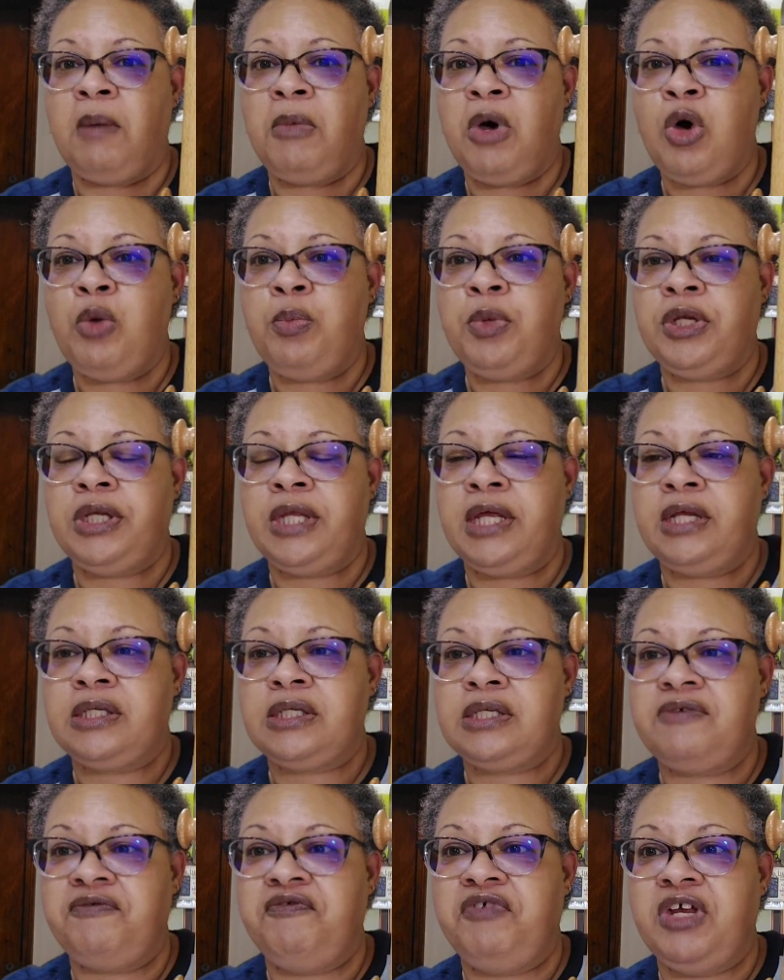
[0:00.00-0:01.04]
I'm hoping
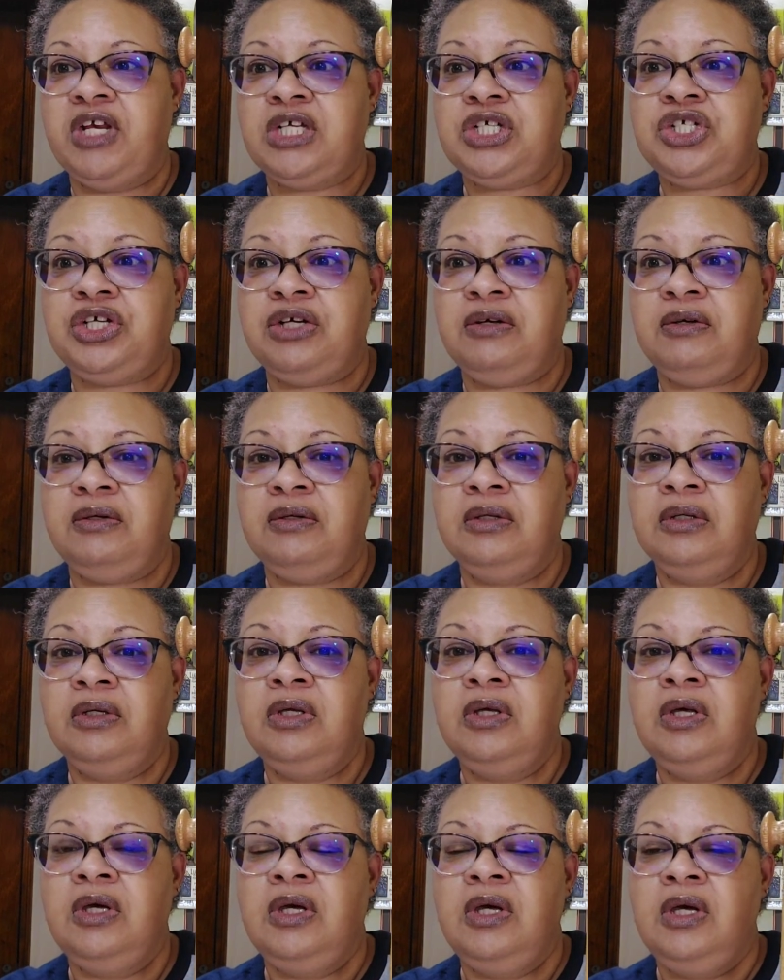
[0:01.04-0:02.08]
that to finish it
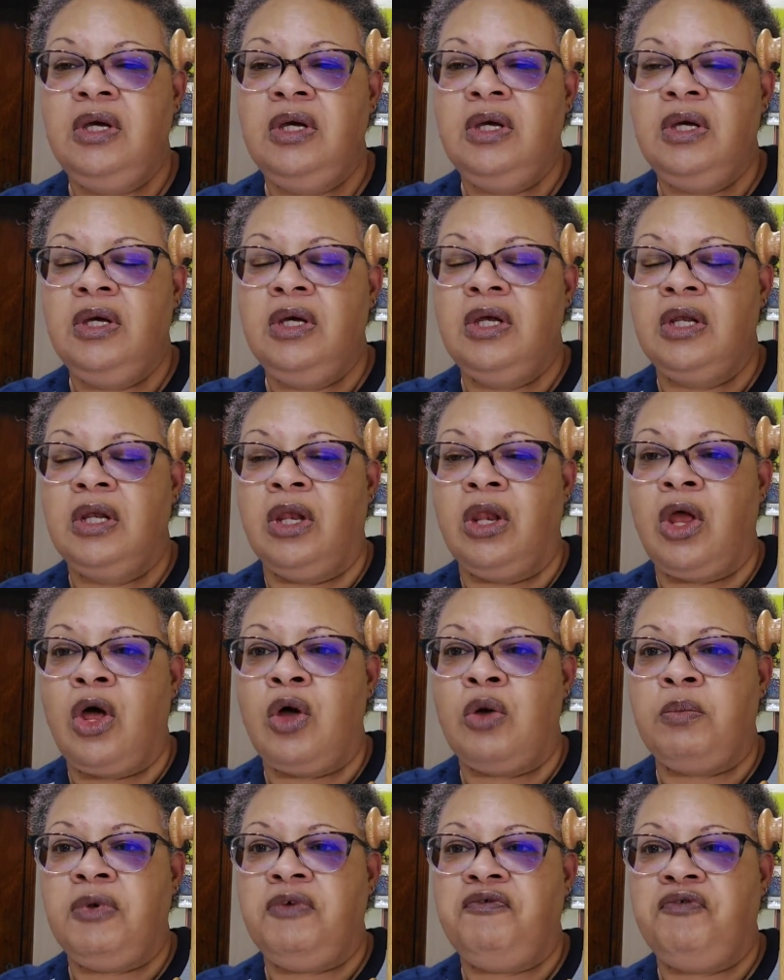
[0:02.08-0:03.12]

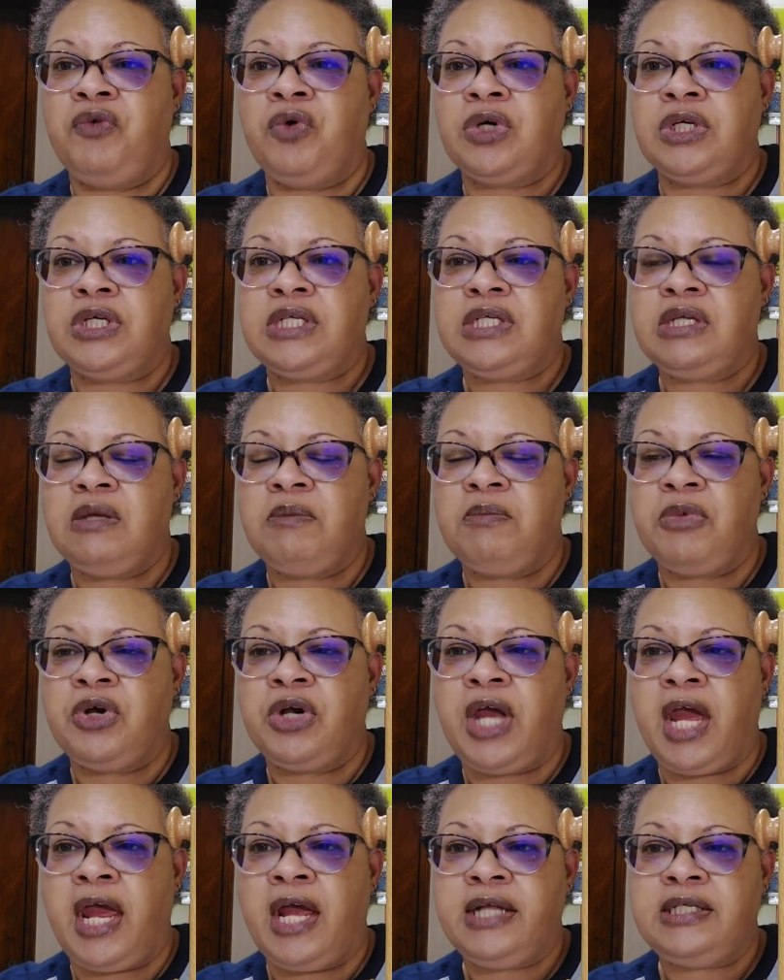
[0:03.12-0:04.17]
long before December
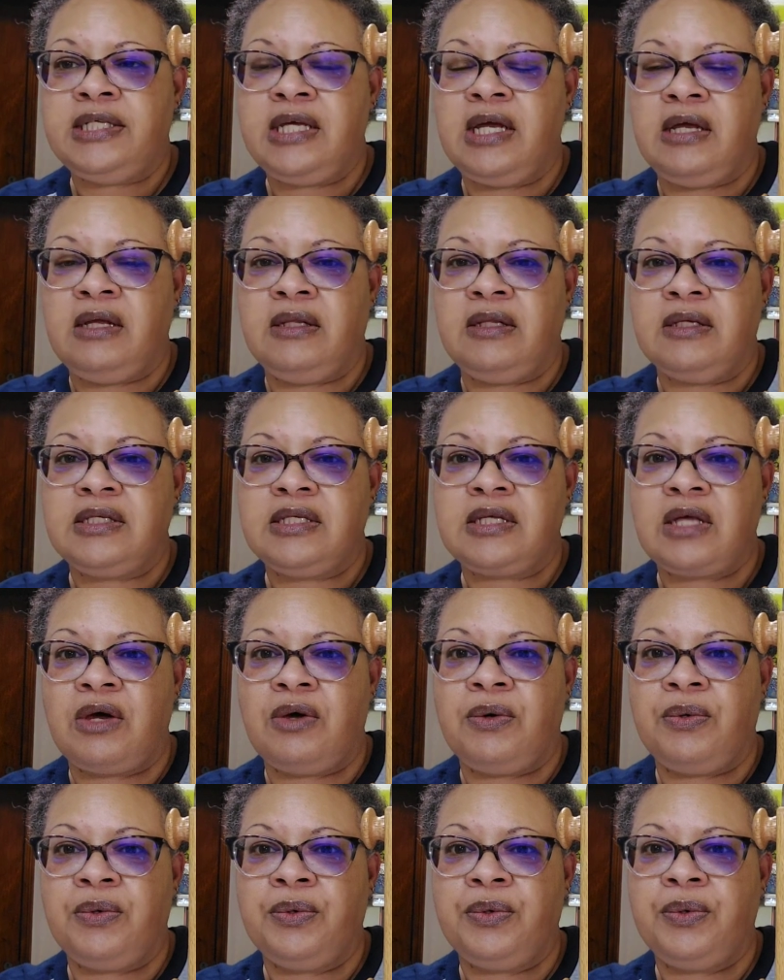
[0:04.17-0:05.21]
the 18th.
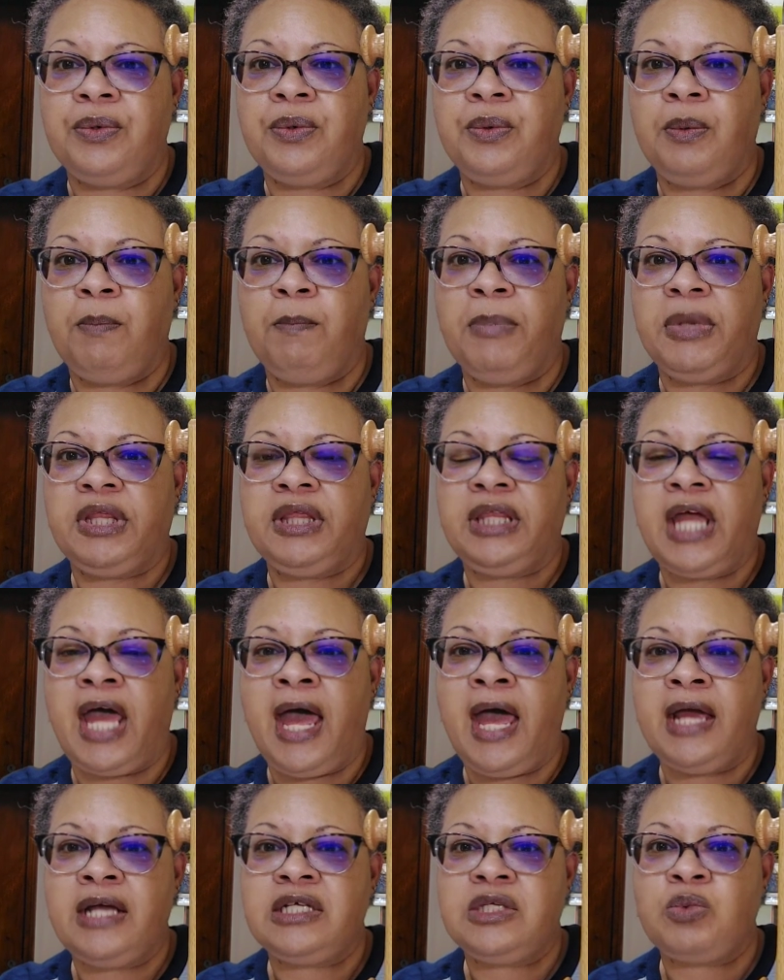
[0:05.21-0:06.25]
So but
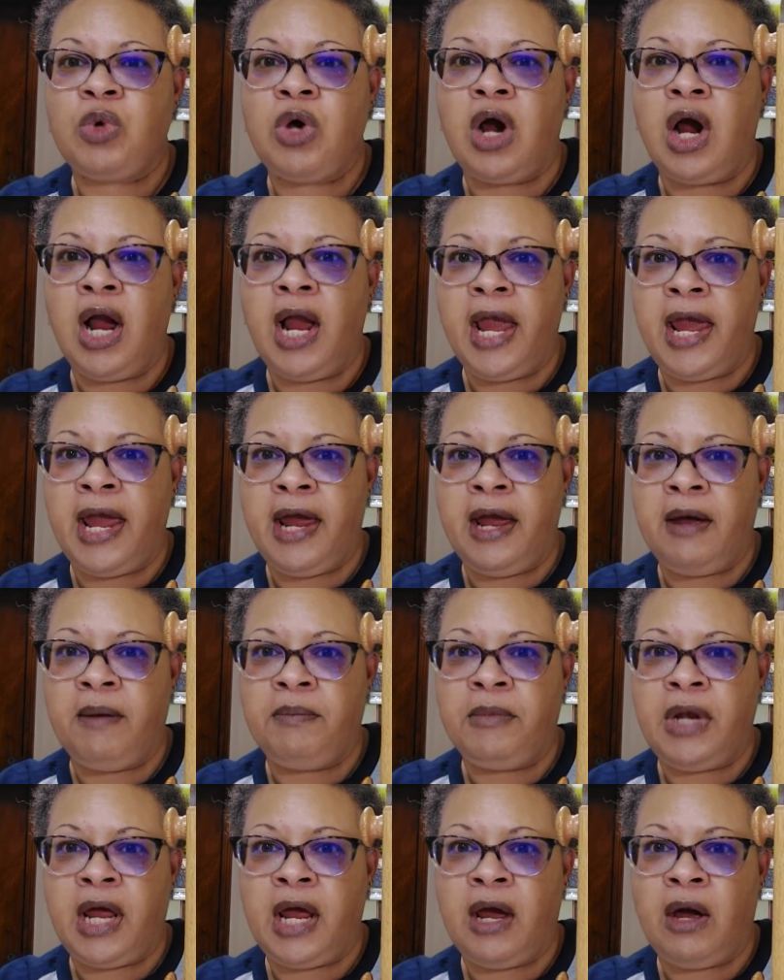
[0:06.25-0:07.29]
that is where I
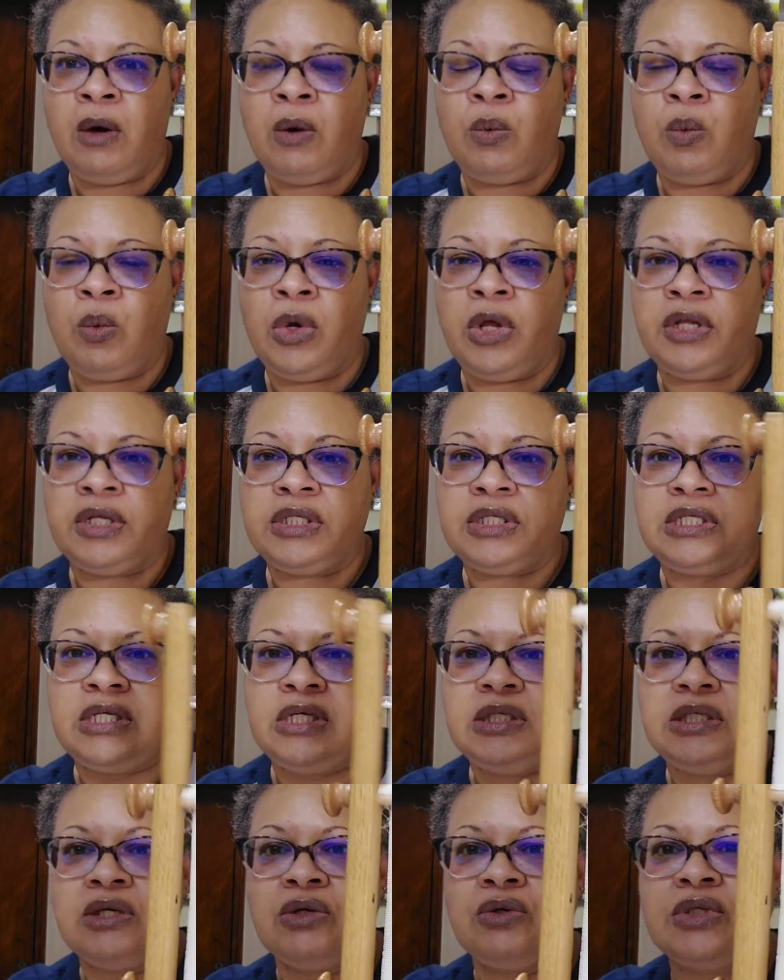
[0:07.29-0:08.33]
am now with
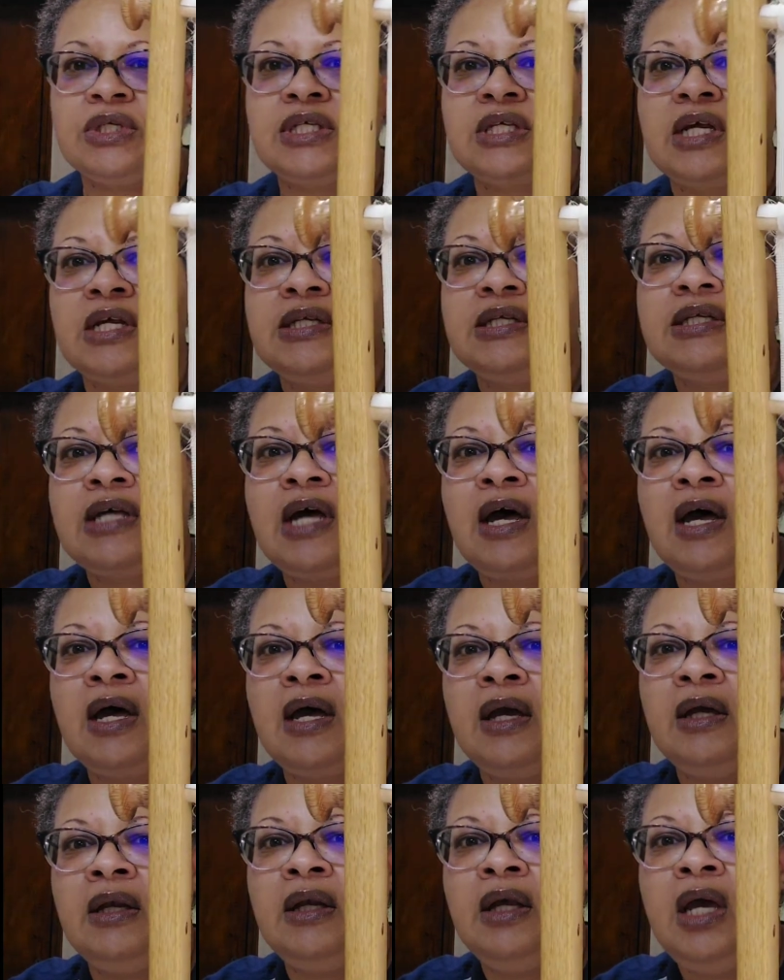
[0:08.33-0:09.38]
Seasonal sun
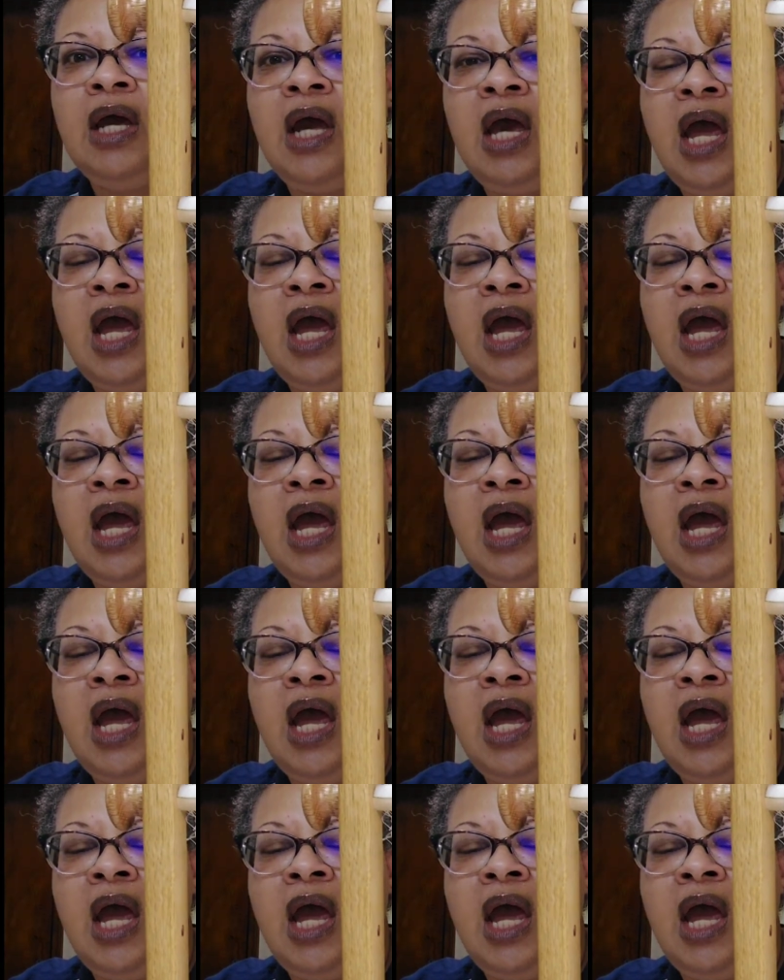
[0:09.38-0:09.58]
sign,